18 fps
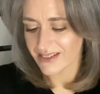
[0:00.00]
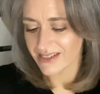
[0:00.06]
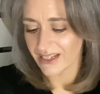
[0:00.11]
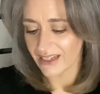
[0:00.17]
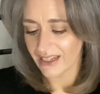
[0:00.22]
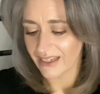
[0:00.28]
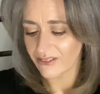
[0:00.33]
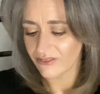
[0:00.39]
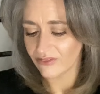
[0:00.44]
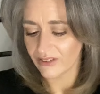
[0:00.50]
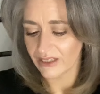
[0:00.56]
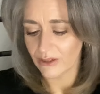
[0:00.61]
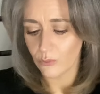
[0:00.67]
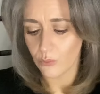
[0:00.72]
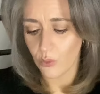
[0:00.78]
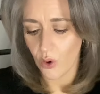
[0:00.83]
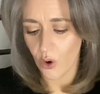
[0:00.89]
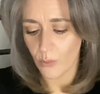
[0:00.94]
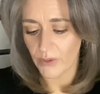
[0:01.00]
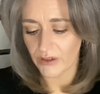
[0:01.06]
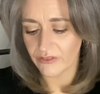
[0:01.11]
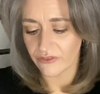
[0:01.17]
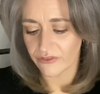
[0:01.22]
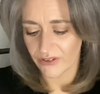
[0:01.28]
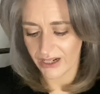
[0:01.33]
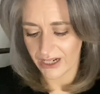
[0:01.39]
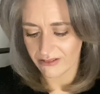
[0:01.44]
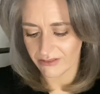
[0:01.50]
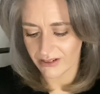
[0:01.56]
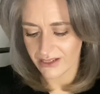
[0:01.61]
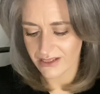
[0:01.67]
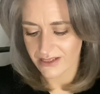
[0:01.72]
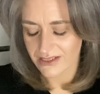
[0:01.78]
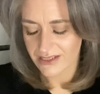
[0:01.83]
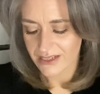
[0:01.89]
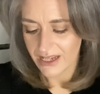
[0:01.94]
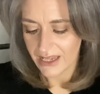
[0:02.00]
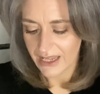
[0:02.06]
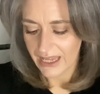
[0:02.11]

delightfully warming fragrance.